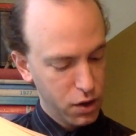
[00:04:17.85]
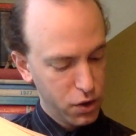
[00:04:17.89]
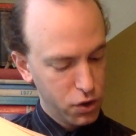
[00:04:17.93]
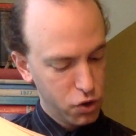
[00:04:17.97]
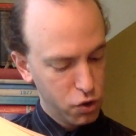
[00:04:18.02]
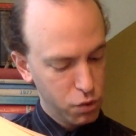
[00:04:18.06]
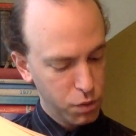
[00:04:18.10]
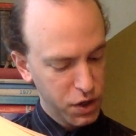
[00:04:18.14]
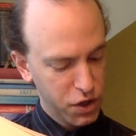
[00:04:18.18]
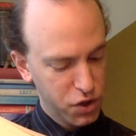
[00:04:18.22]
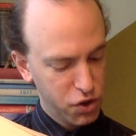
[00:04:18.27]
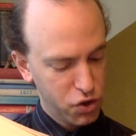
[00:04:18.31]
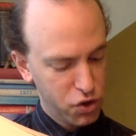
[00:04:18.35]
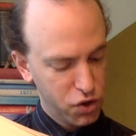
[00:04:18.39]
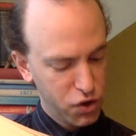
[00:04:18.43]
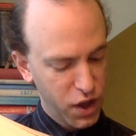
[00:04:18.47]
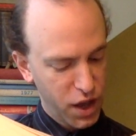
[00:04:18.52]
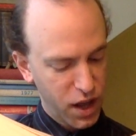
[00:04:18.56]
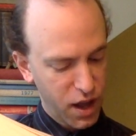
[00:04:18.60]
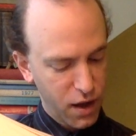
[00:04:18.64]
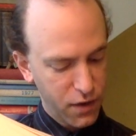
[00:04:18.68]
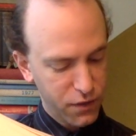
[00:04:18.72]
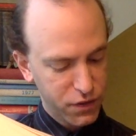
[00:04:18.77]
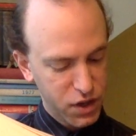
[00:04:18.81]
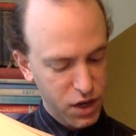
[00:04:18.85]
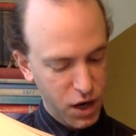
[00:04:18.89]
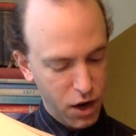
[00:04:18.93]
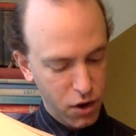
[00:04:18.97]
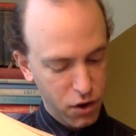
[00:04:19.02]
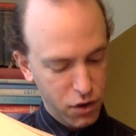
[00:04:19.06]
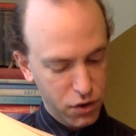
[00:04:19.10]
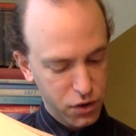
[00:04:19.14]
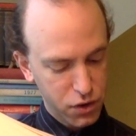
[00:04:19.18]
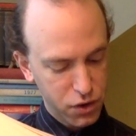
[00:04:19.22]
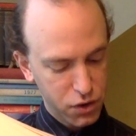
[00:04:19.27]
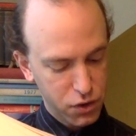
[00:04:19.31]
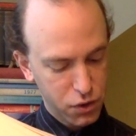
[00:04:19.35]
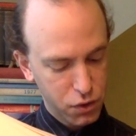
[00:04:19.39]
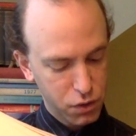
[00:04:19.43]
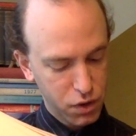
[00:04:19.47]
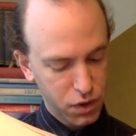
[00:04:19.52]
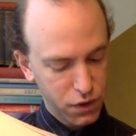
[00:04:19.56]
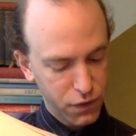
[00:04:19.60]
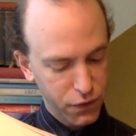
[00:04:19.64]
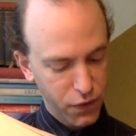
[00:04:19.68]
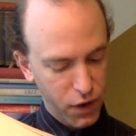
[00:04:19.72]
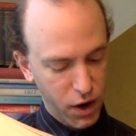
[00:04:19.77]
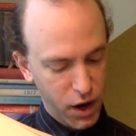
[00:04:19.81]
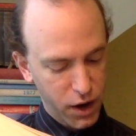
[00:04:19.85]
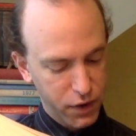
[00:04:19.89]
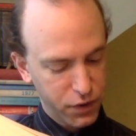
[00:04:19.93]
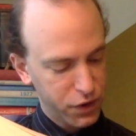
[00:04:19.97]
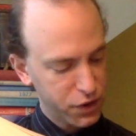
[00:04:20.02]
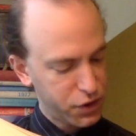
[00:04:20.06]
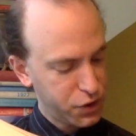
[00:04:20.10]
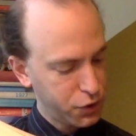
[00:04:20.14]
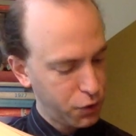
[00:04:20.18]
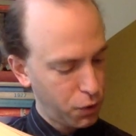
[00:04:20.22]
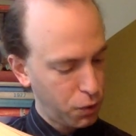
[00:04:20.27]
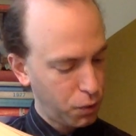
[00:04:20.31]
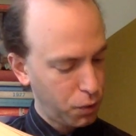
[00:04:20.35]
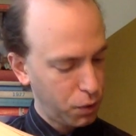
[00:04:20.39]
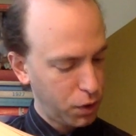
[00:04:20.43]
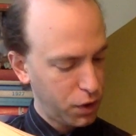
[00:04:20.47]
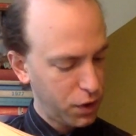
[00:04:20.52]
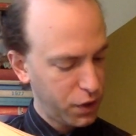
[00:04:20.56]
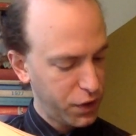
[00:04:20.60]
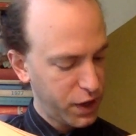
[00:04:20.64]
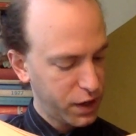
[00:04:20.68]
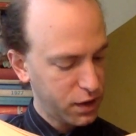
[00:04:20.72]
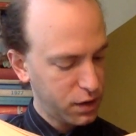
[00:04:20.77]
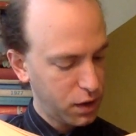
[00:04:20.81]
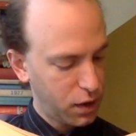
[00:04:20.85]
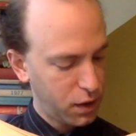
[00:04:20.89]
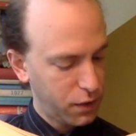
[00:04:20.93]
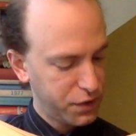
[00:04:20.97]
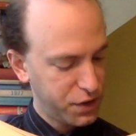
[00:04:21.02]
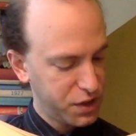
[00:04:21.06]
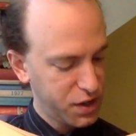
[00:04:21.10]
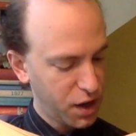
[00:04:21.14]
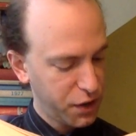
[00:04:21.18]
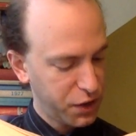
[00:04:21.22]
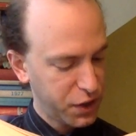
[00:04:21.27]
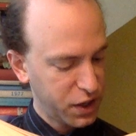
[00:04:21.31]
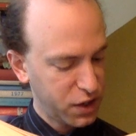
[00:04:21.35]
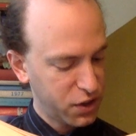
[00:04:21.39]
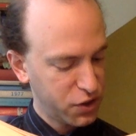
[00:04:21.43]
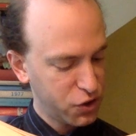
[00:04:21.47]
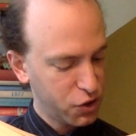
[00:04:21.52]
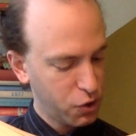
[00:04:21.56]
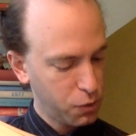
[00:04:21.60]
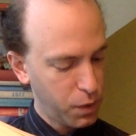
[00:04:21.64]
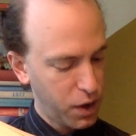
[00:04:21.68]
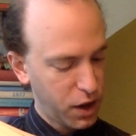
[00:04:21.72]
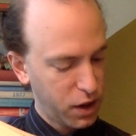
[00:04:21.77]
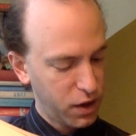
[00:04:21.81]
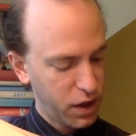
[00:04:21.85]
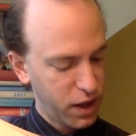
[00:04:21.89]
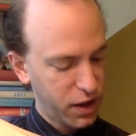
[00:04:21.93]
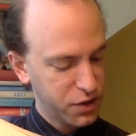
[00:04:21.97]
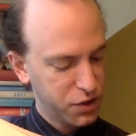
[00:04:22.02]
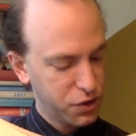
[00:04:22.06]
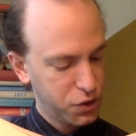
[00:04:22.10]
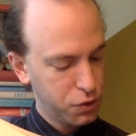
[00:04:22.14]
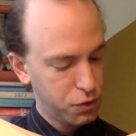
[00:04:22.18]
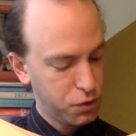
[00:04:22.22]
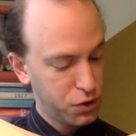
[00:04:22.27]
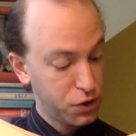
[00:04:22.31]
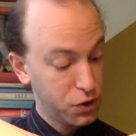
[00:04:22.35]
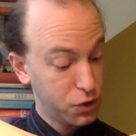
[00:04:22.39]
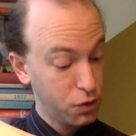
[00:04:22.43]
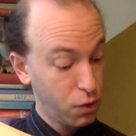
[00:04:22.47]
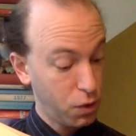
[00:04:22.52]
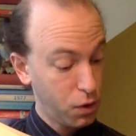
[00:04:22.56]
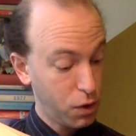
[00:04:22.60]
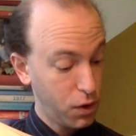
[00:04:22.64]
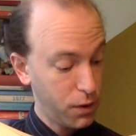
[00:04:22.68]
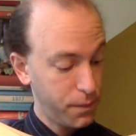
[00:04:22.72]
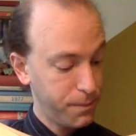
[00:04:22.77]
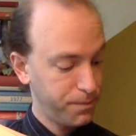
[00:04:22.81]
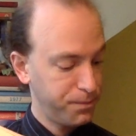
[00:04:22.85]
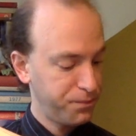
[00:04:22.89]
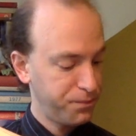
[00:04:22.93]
to which they have dared to confine the soul that loves nothing so well as to soar.